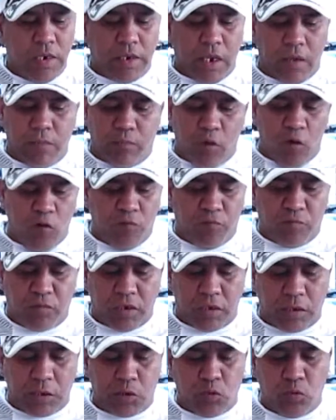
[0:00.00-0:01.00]
They both
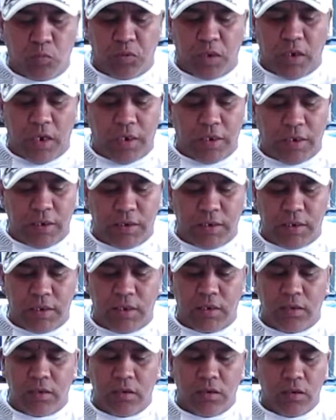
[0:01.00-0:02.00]
bring super energy
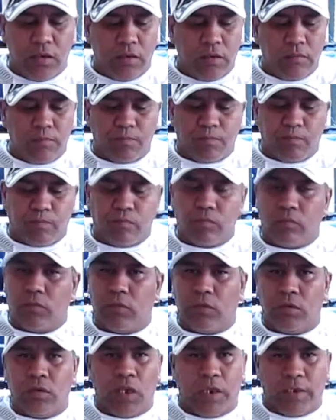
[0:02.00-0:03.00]

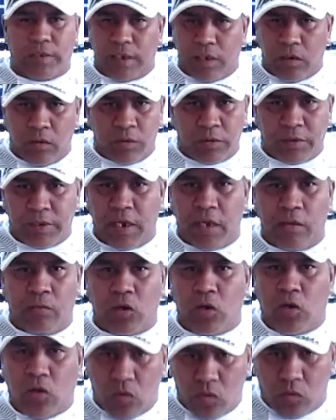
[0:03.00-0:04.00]
like they on damn
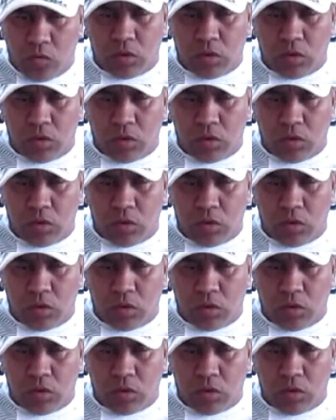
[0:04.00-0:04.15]
coke.